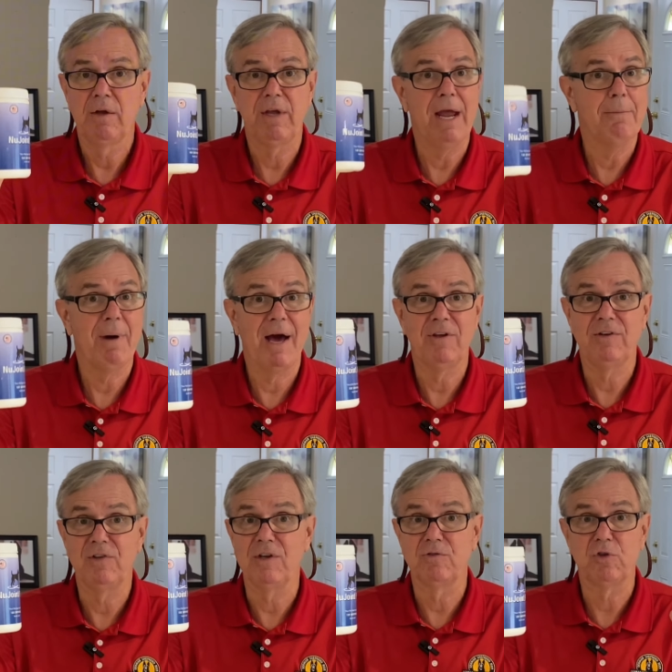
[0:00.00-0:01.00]
Can't buy
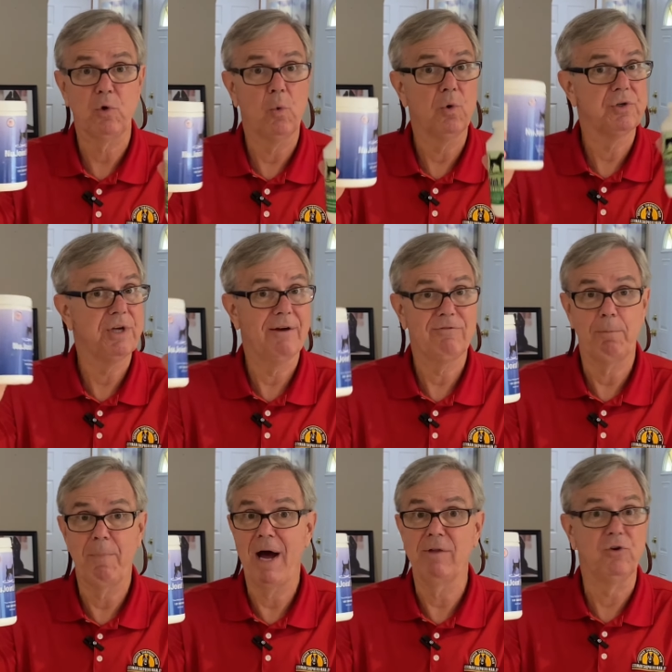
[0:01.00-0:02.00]
these in stores. You have to
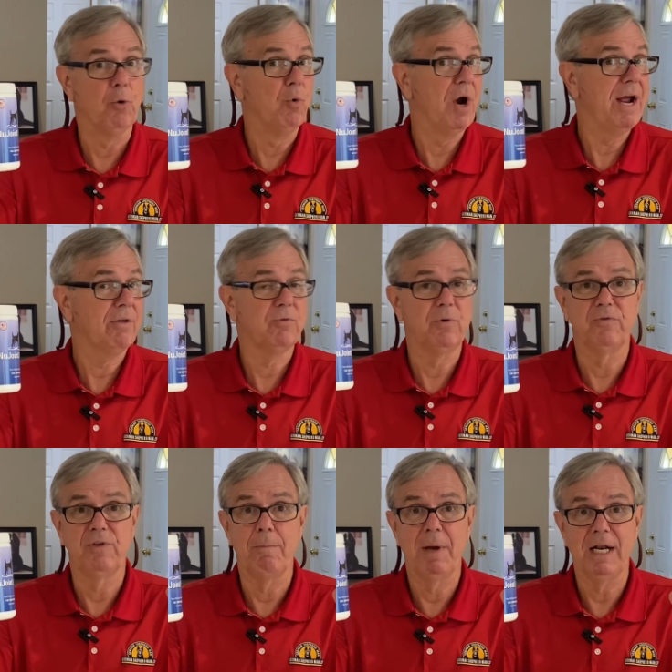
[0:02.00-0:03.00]
buy direct through
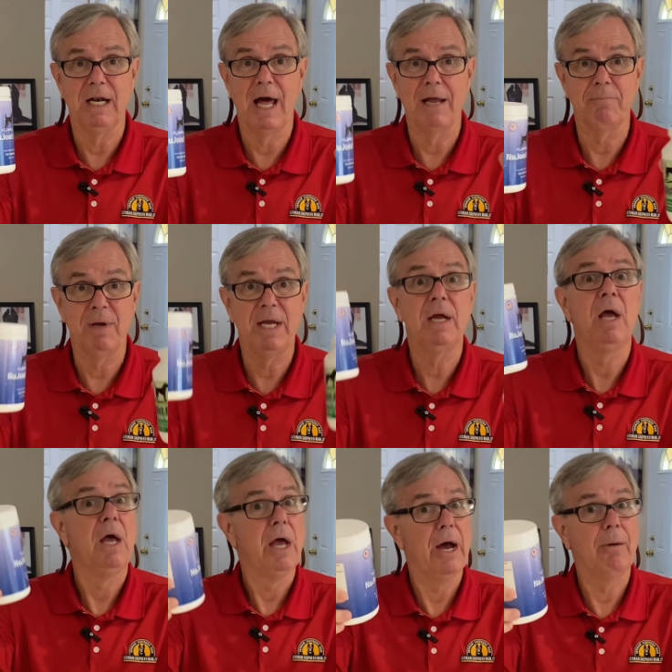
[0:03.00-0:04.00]
somebody like me.
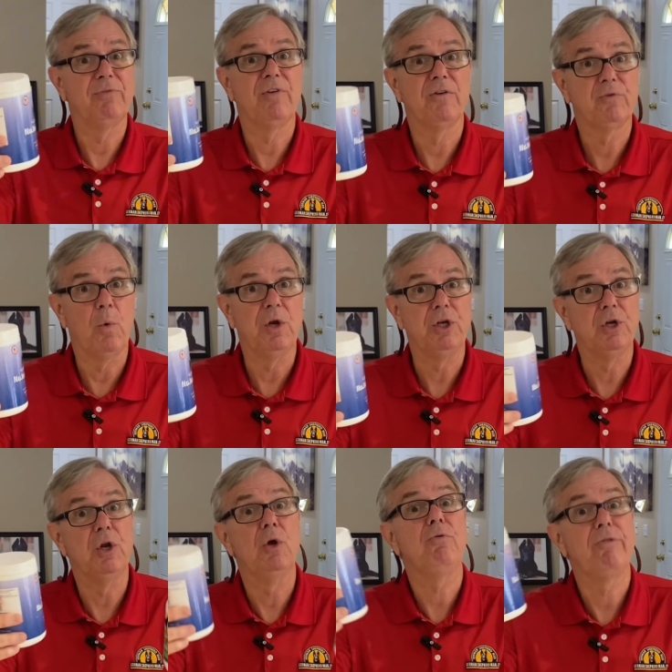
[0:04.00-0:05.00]
Helps us when you
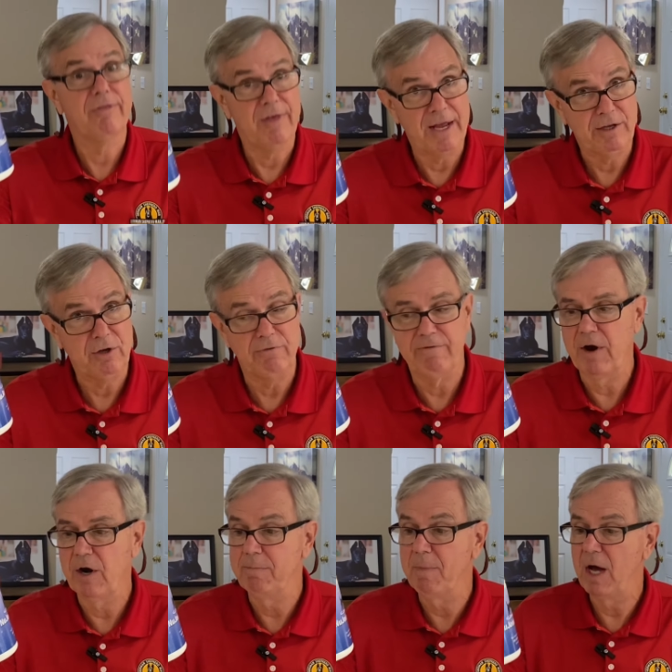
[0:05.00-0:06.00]
do. Thank you
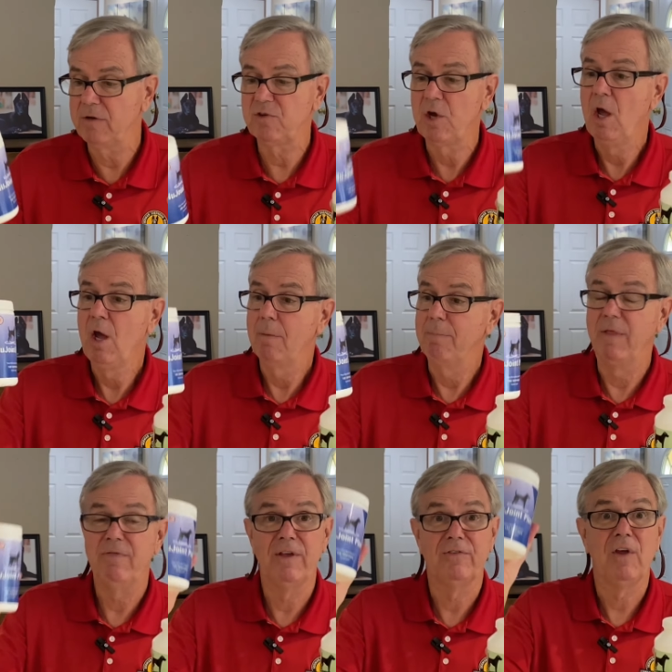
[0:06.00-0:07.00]
very much.
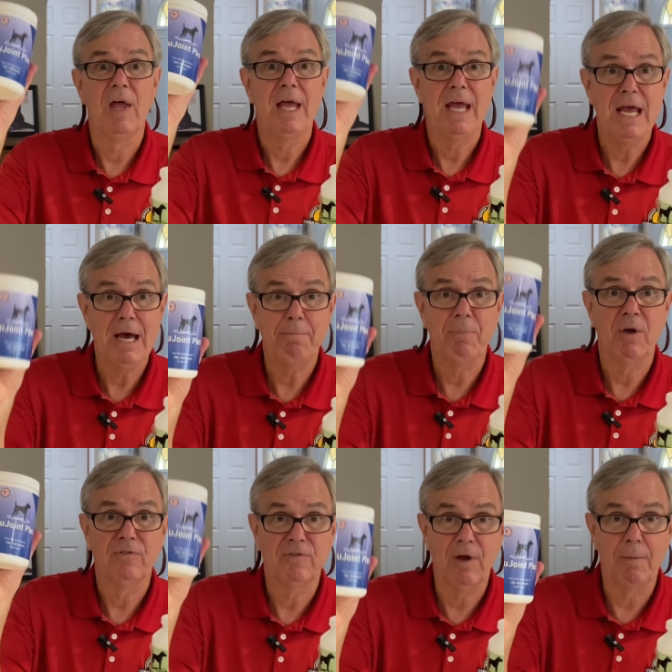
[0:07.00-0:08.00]
But this hip
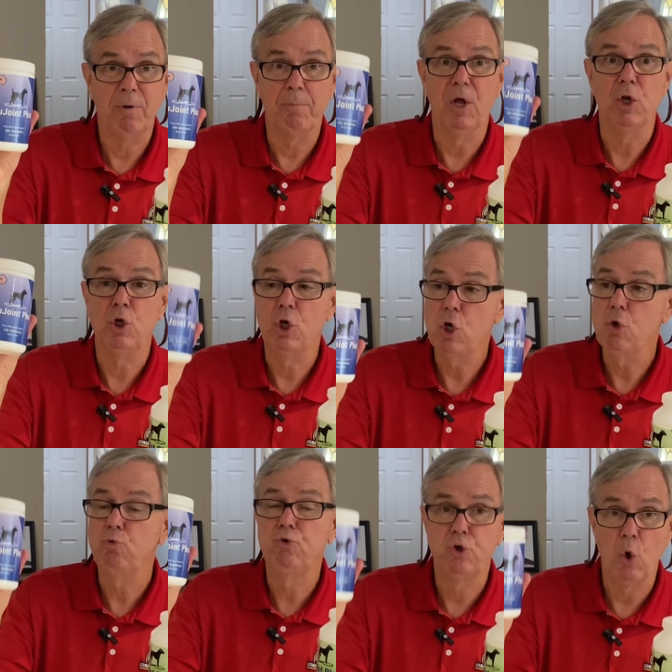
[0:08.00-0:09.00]
supplement,
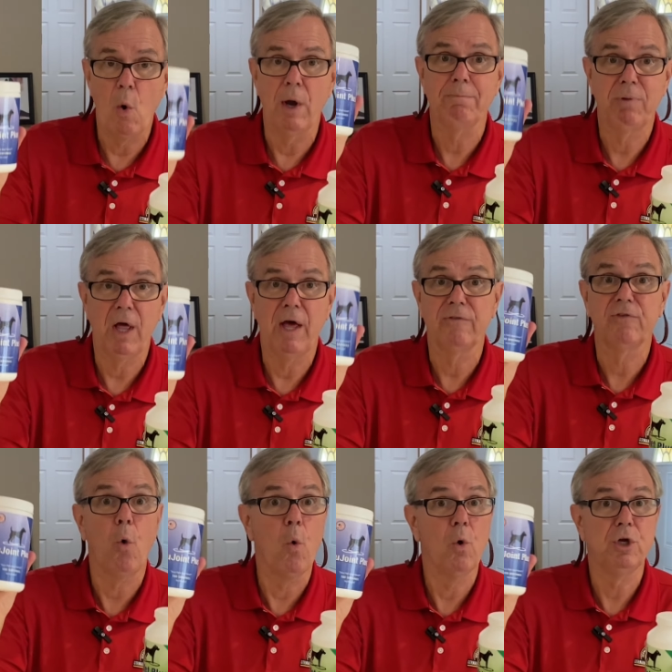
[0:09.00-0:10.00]
NuJoint Plus
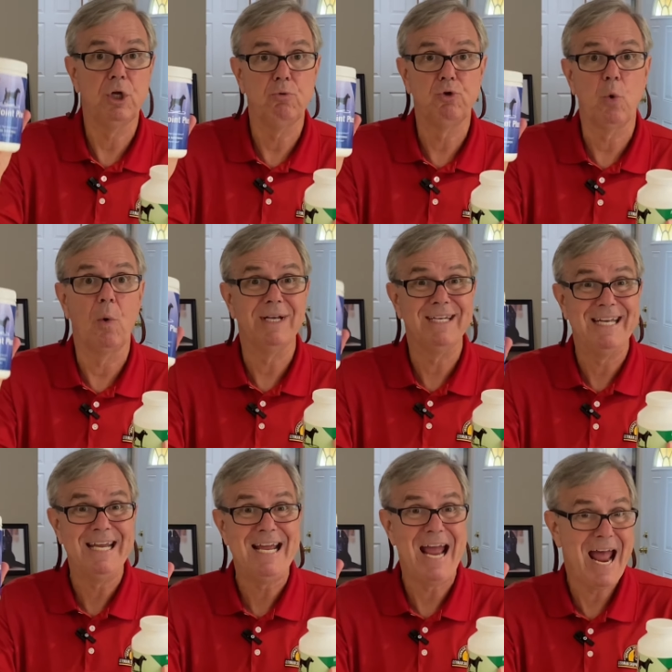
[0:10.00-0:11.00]
or NuJoint
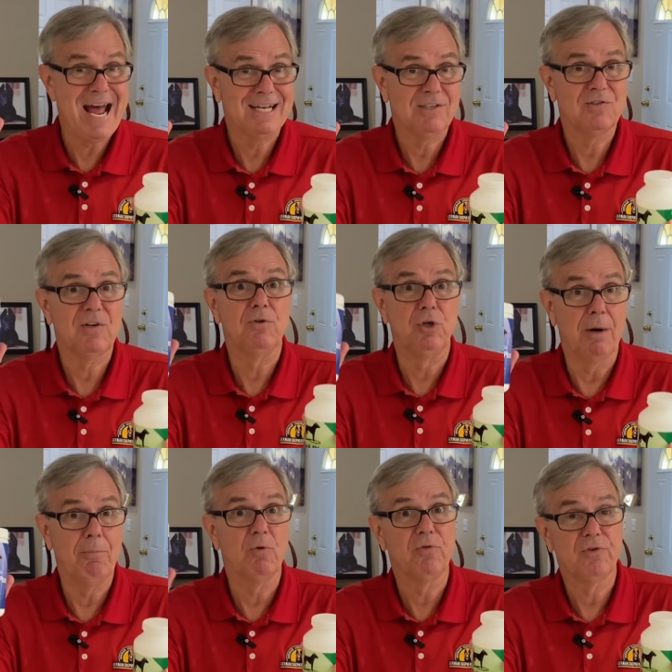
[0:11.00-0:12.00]
DS,
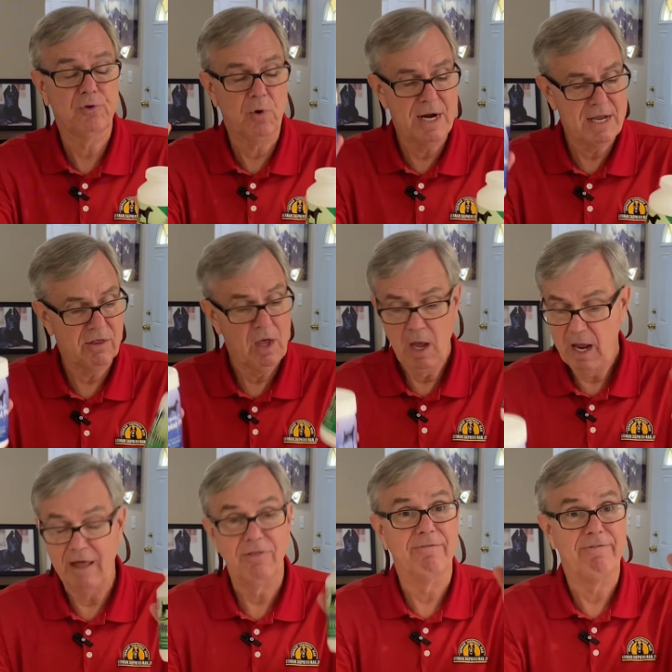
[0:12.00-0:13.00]
double strength,
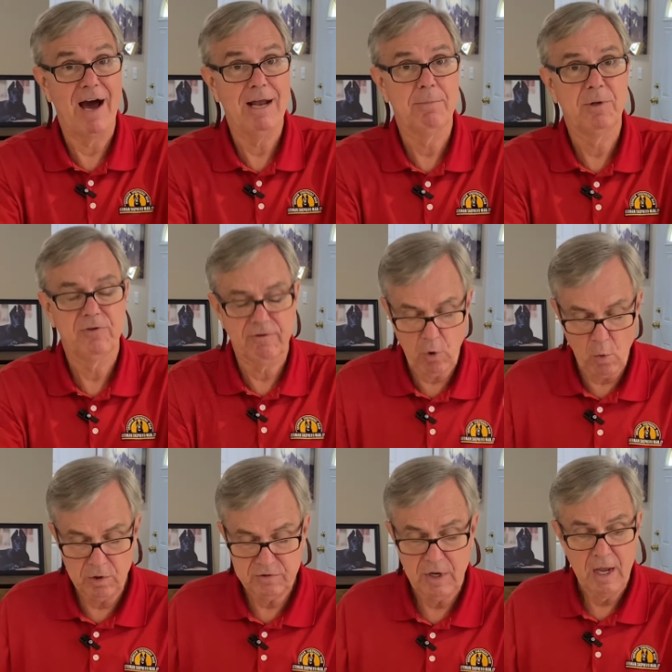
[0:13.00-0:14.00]
and the vitamins, of
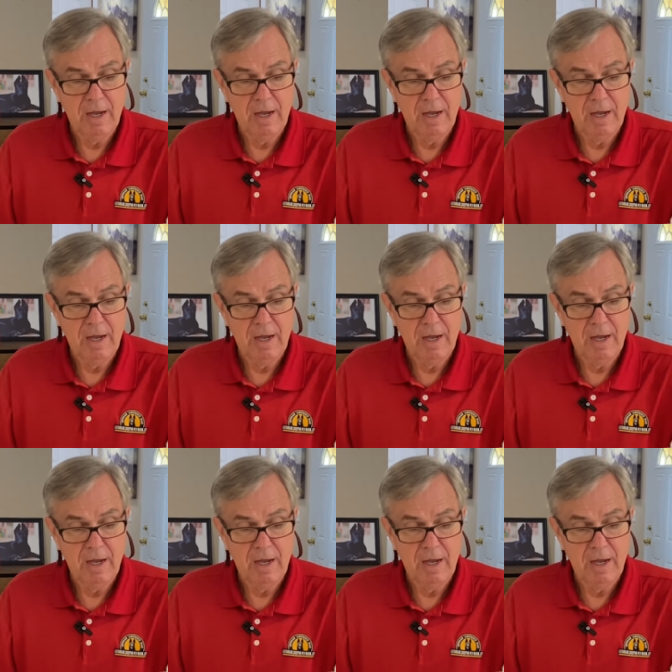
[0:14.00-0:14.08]
course.